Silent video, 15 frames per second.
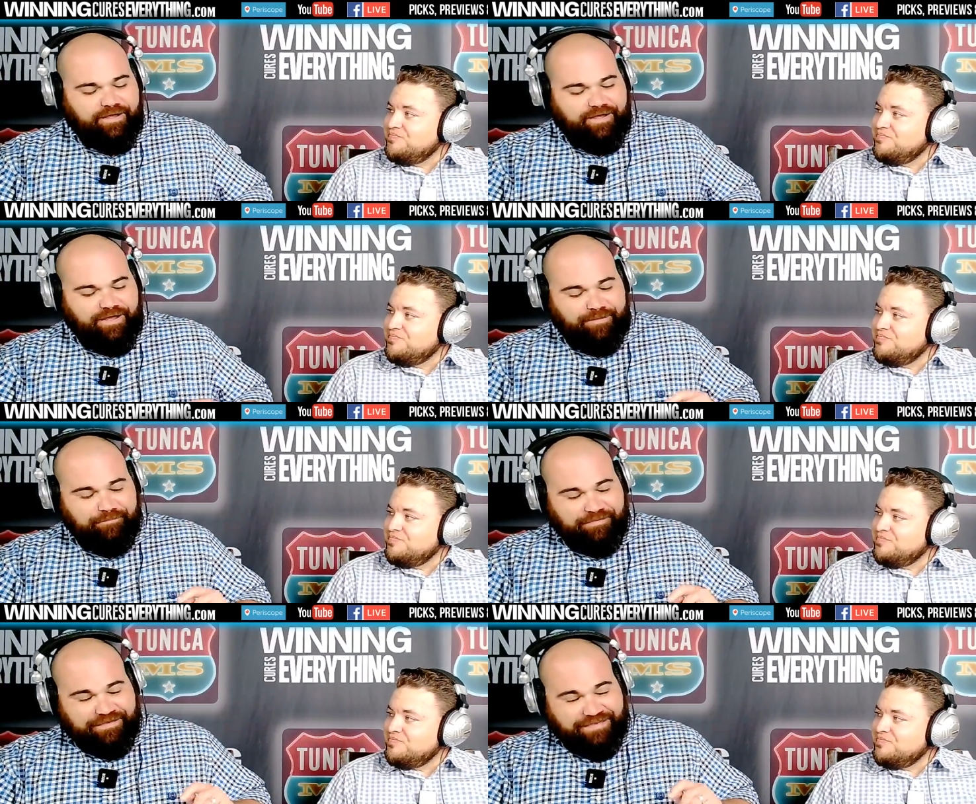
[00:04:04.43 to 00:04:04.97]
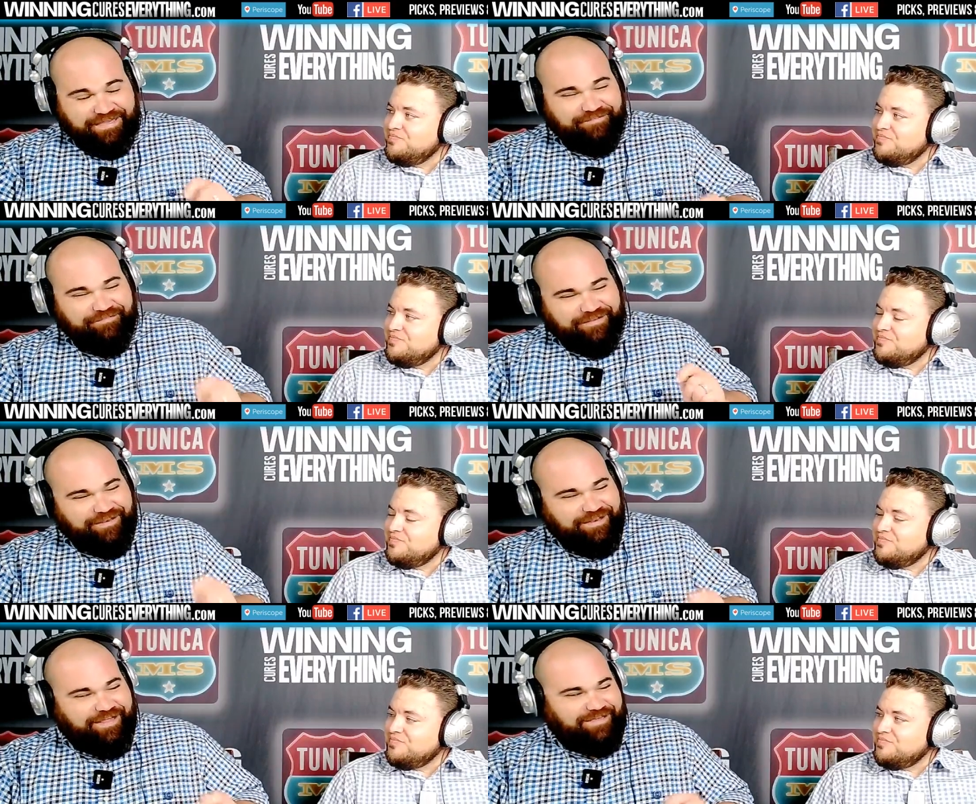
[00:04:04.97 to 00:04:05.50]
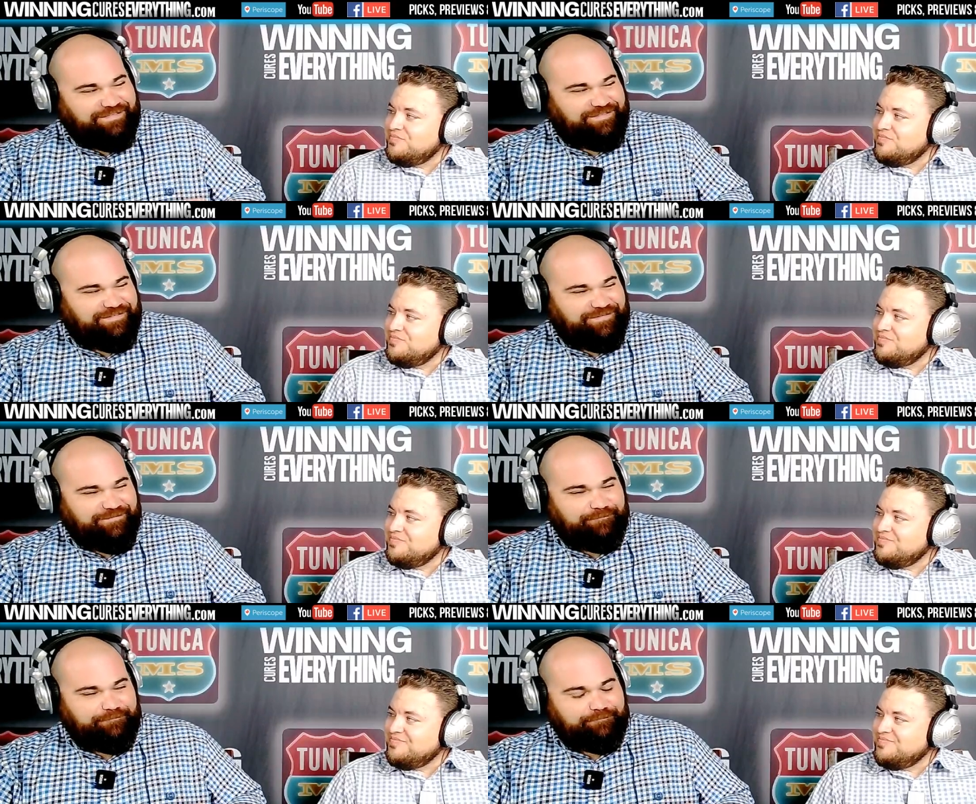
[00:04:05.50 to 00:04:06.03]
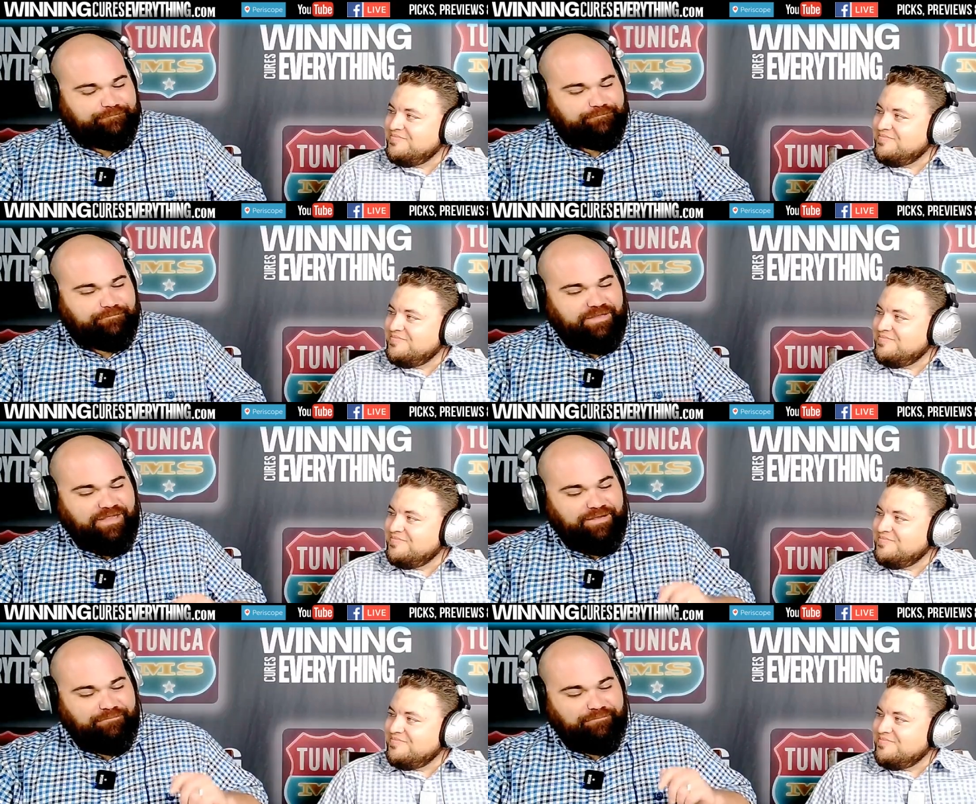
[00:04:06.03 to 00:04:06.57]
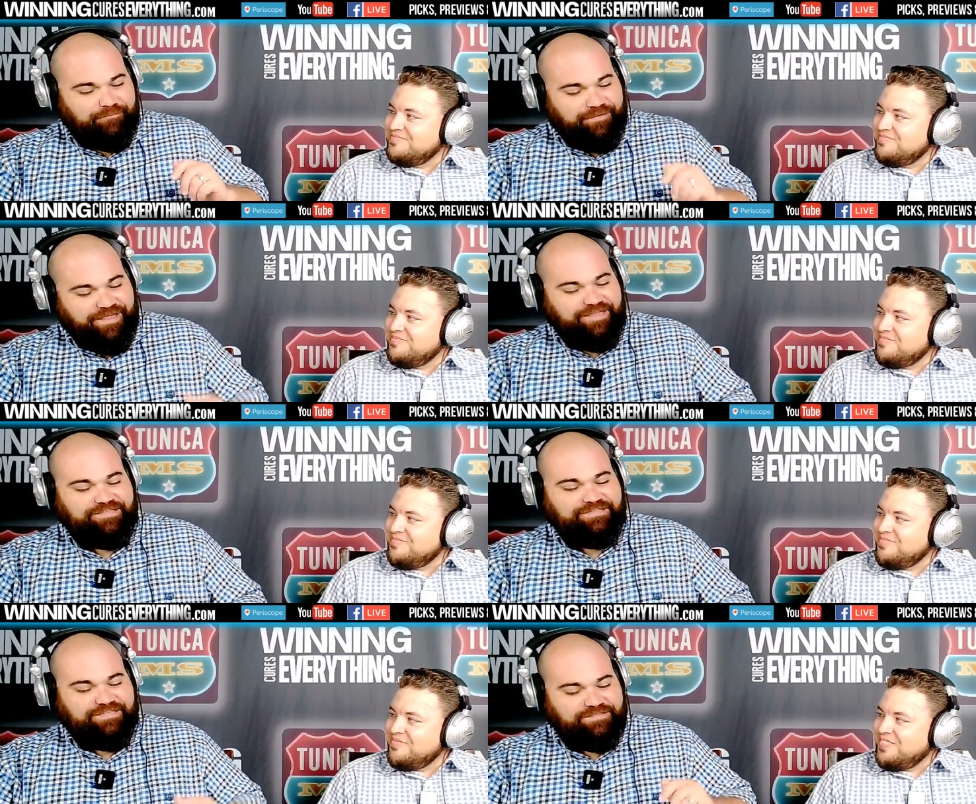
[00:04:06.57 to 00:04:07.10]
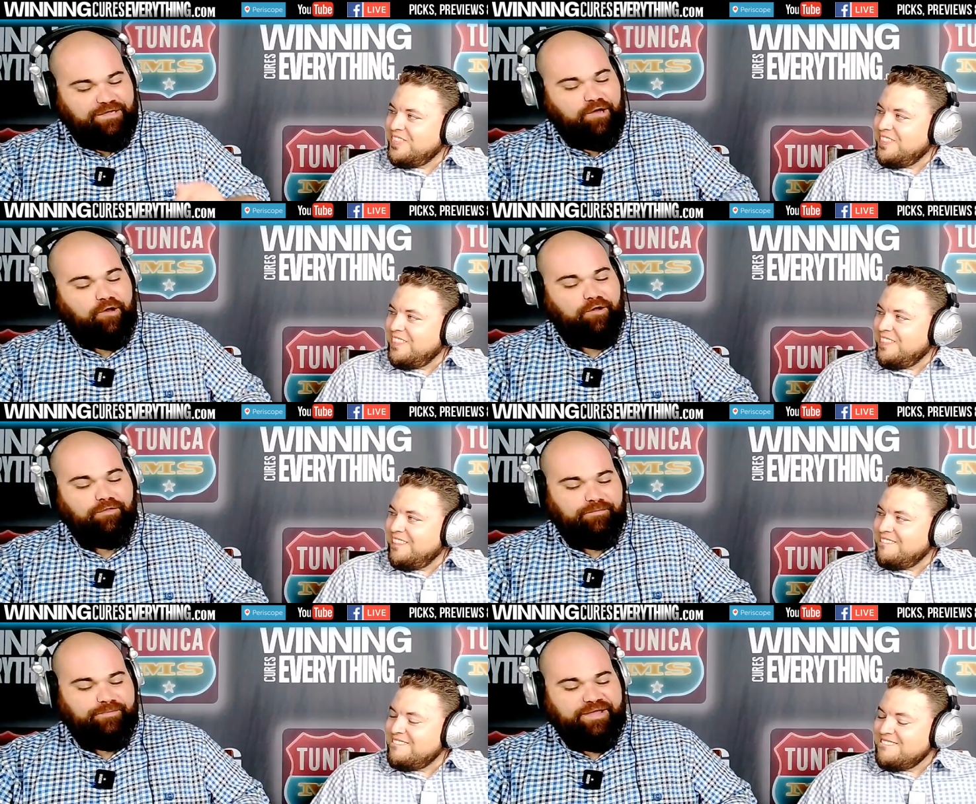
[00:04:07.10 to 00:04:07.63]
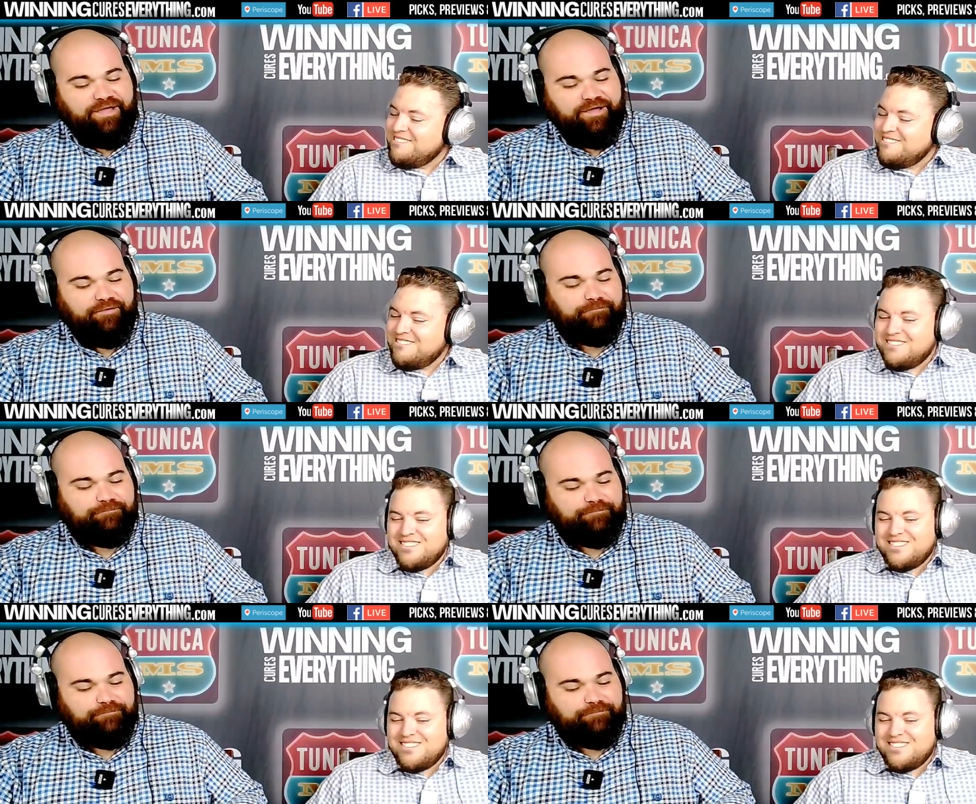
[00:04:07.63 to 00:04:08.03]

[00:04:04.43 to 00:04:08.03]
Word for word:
Speaker 1: I believe in Les, and Les is all about